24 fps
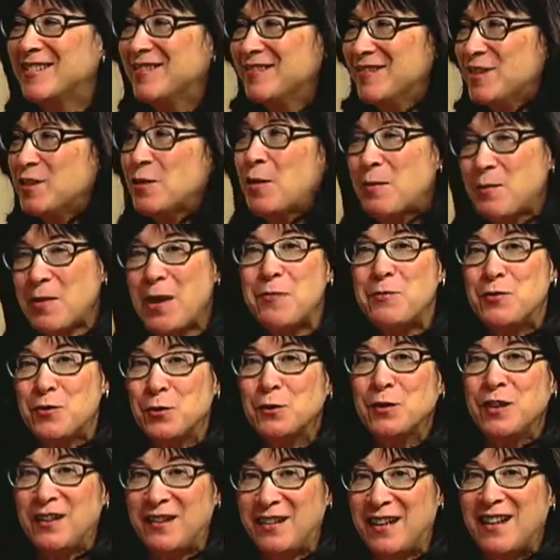Wow. So I'm, I'm
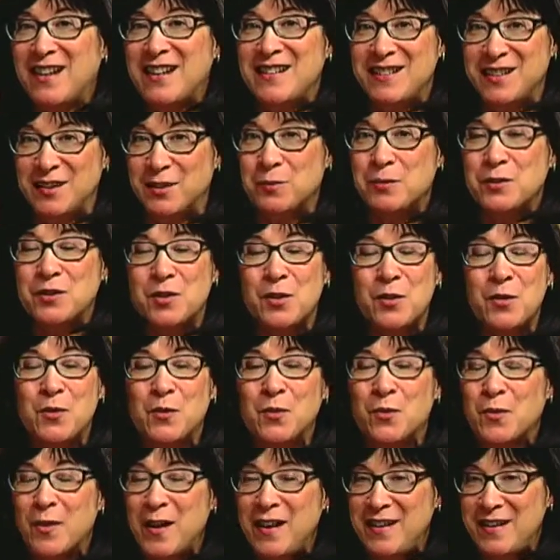truly glad I did. It was a
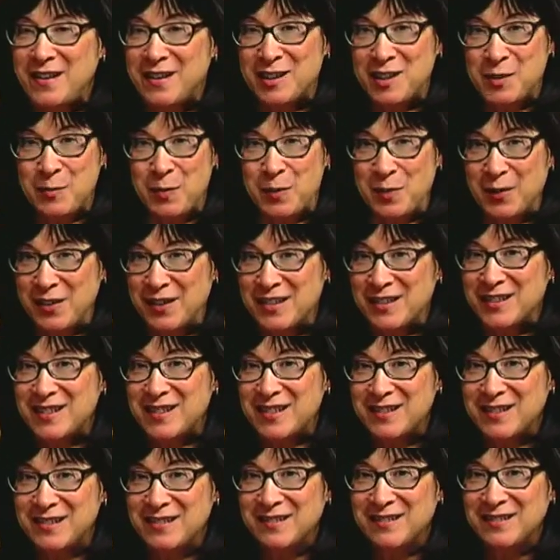great
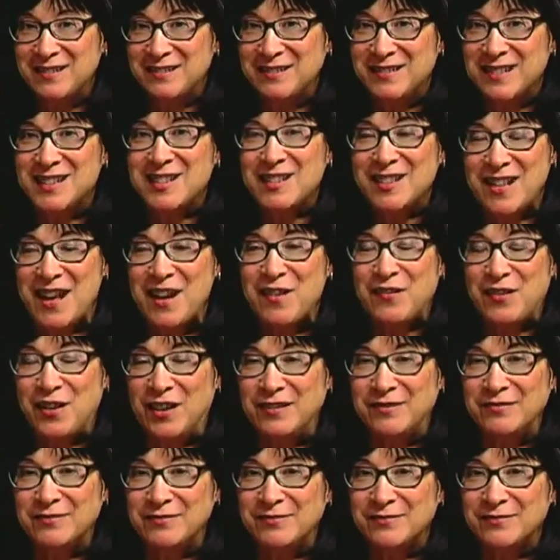experience. Wow. It's a lot of fun.